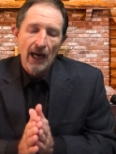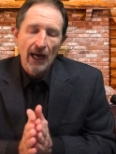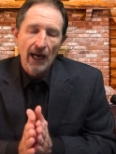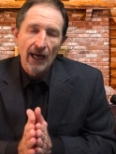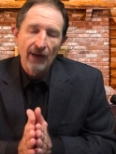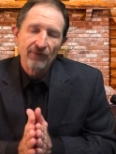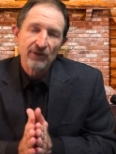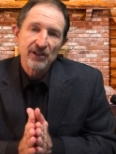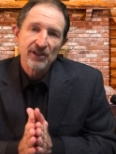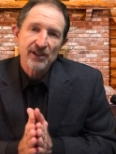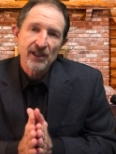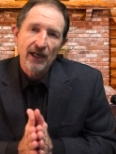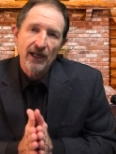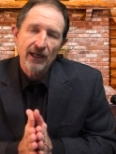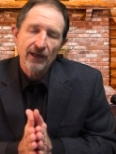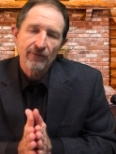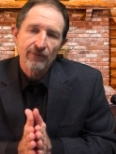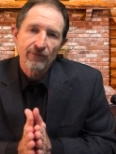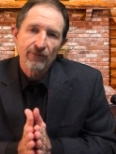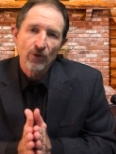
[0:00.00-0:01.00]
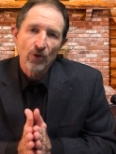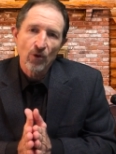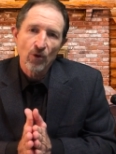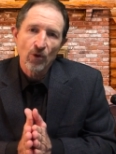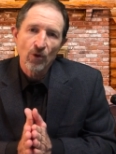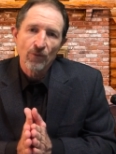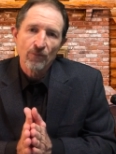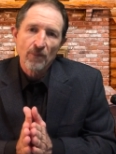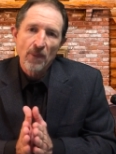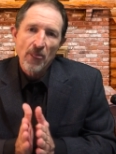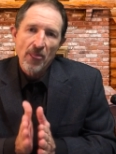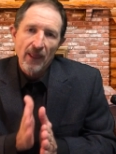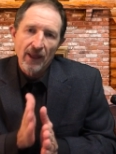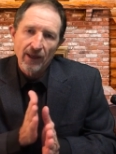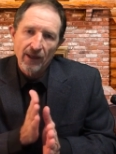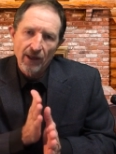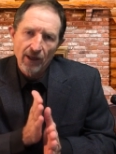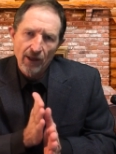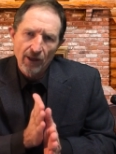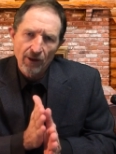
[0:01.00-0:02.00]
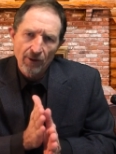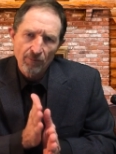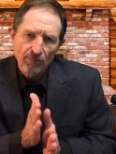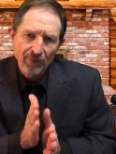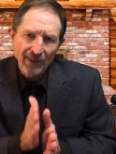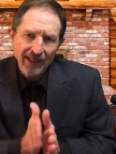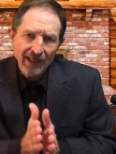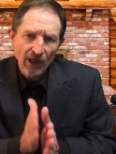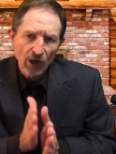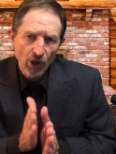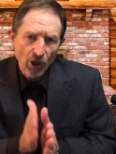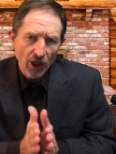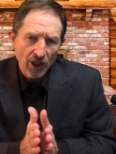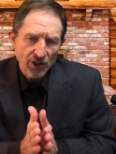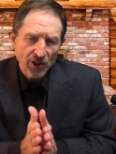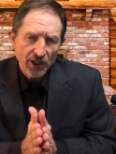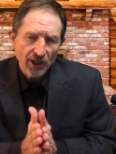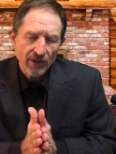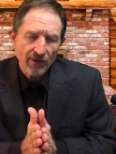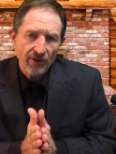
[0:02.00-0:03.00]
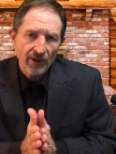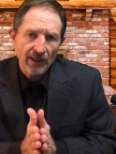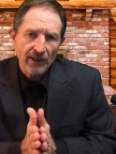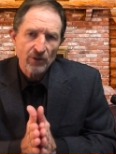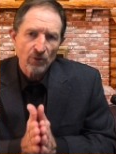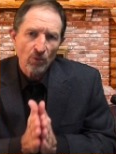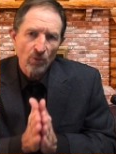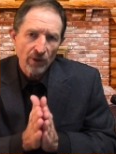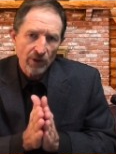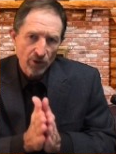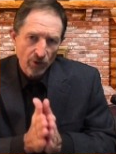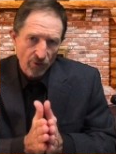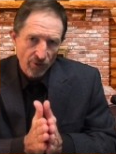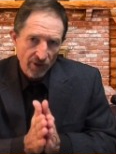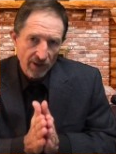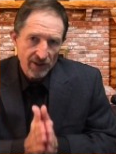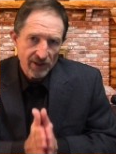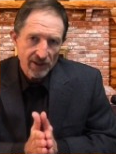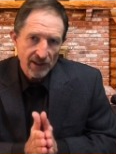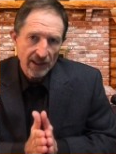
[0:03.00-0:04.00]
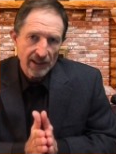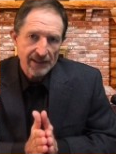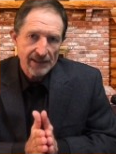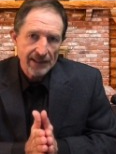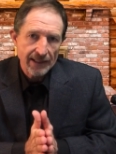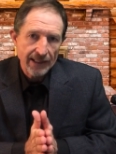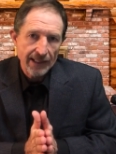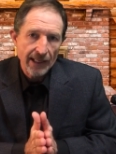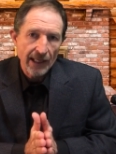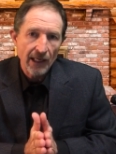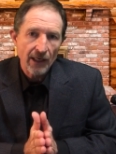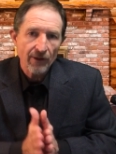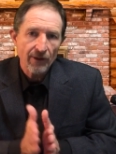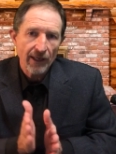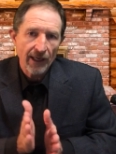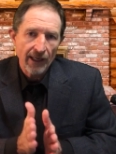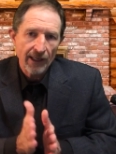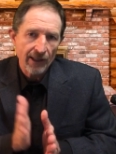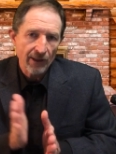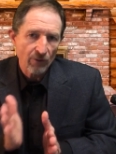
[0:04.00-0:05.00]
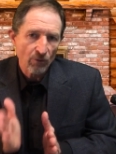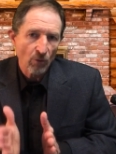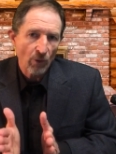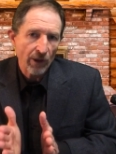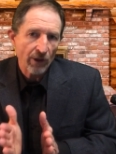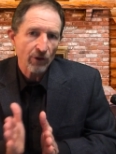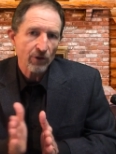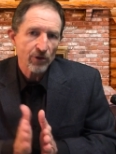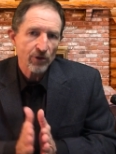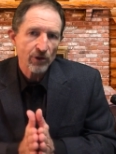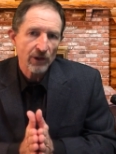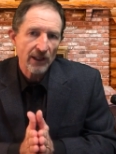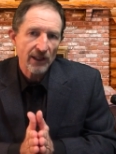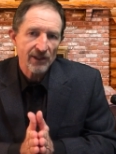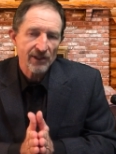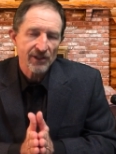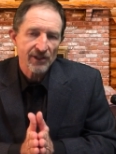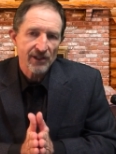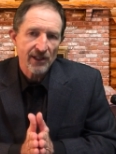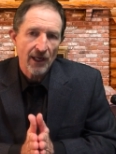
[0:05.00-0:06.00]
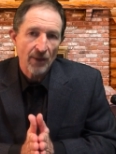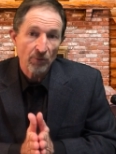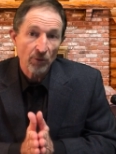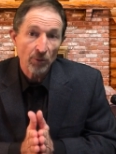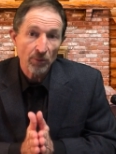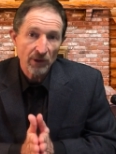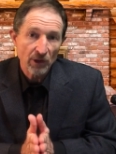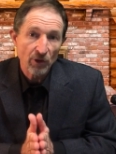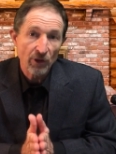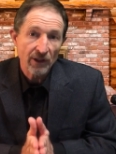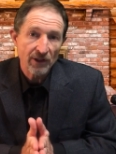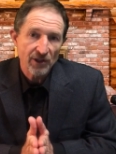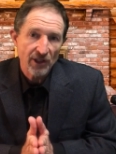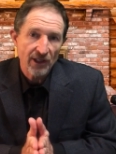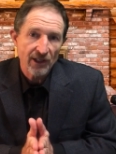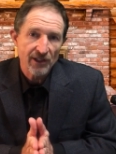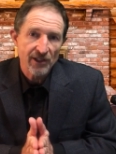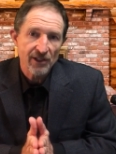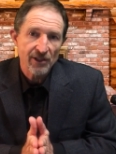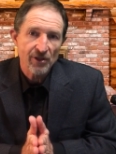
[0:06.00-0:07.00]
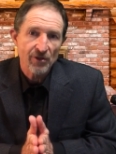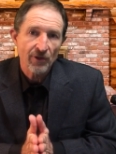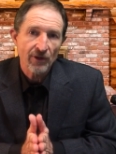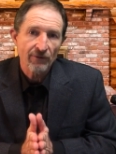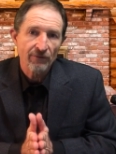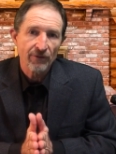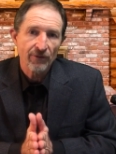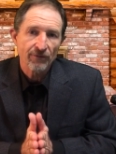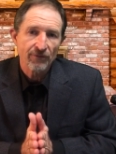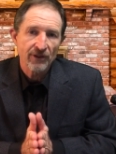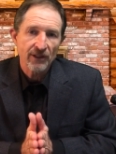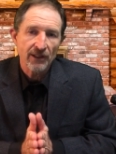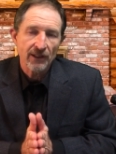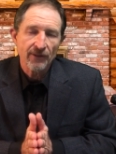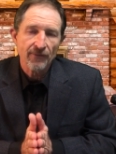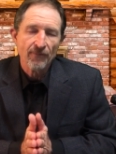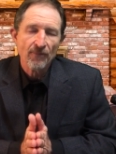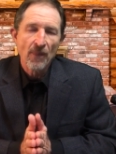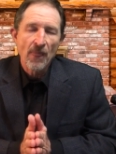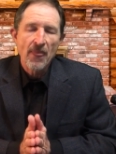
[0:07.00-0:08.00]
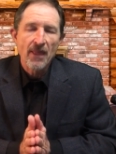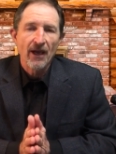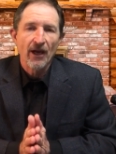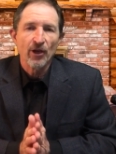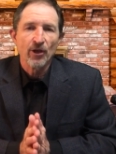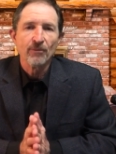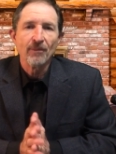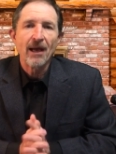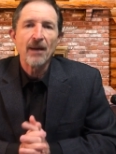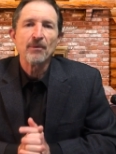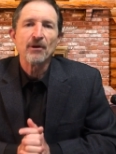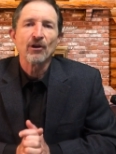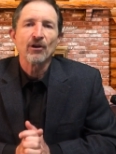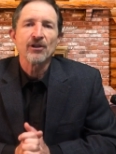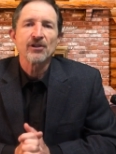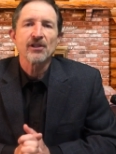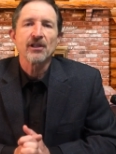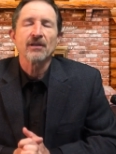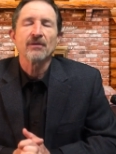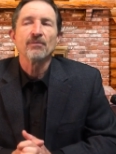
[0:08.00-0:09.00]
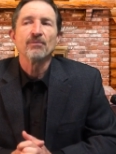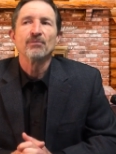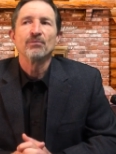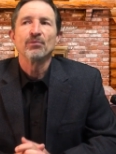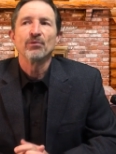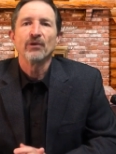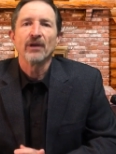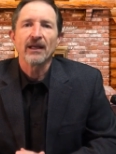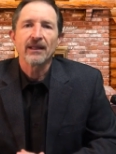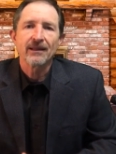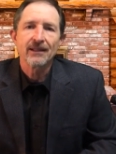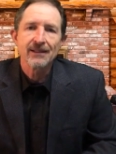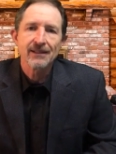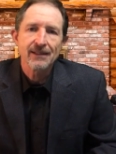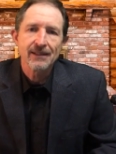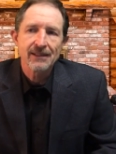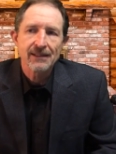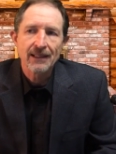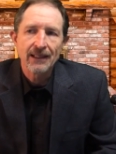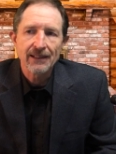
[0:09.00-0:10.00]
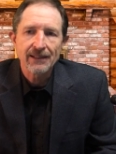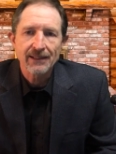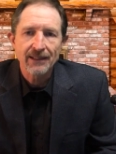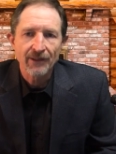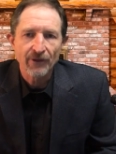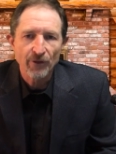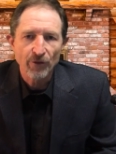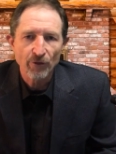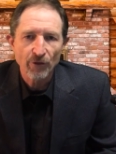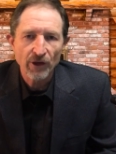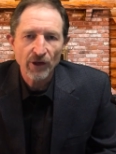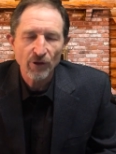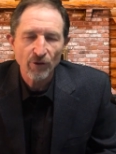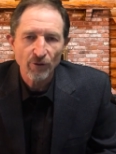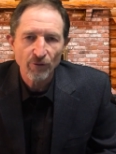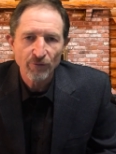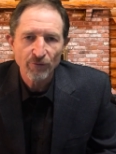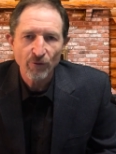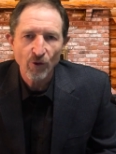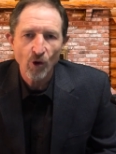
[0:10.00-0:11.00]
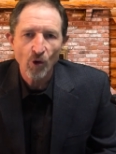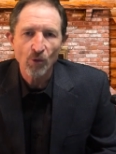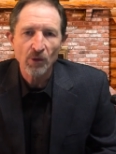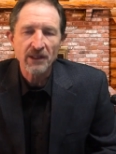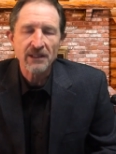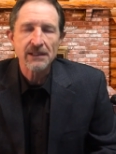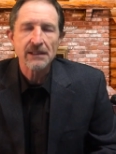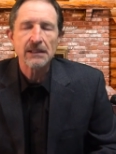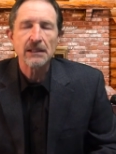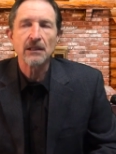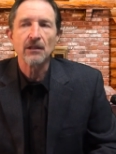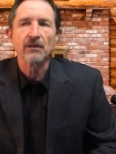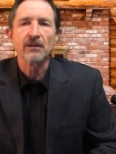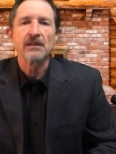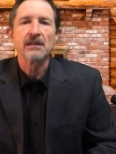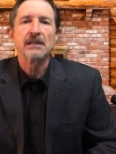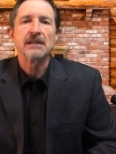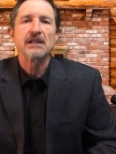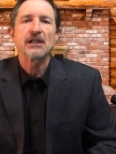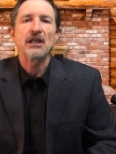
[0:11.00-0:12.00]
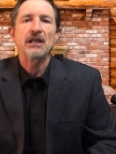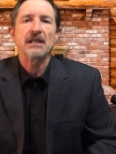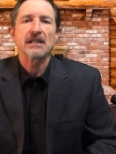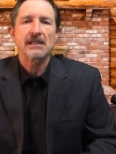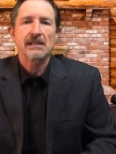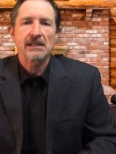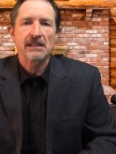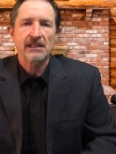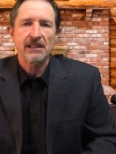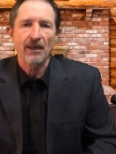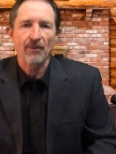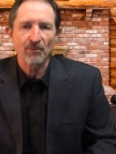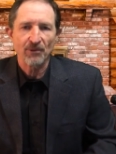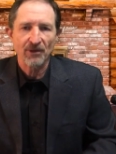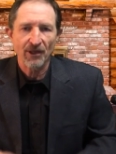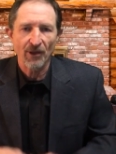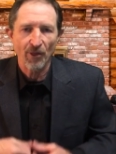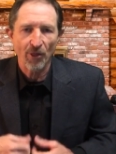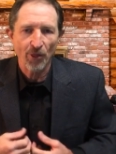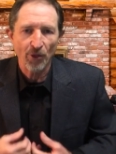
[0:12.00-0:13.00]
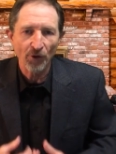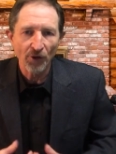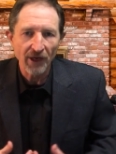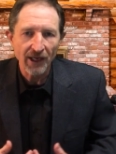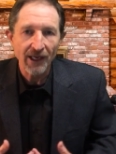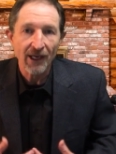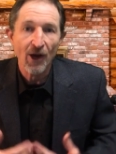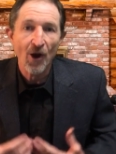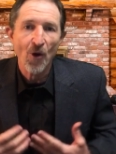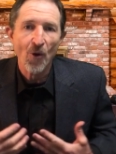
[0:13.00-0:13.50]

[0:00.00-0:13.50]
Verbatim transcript: I've decided for better logic that we do this lesson now and in one or two lessons time we'll be doing genesis 3.15 and you may be asking brett this is lesson three or four we're still on genesis chapter 3